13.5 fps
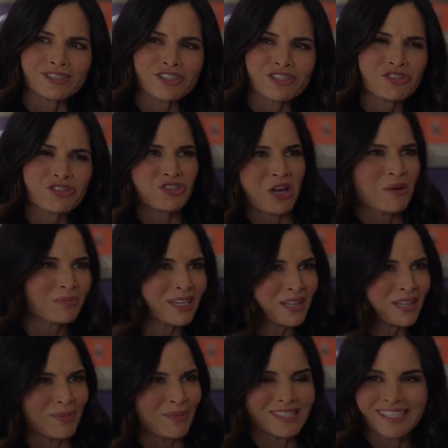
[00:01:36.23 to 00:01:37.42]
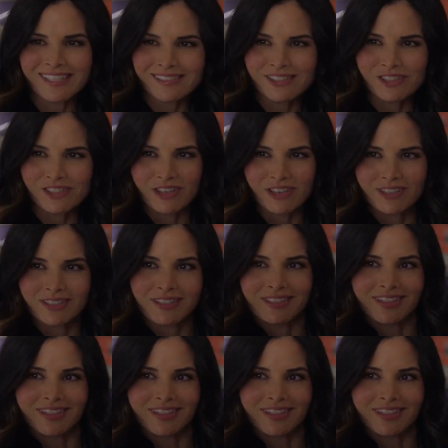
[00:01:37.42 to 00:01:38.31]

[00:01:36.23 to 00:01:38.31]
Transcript: just chomping at the bit to get started. You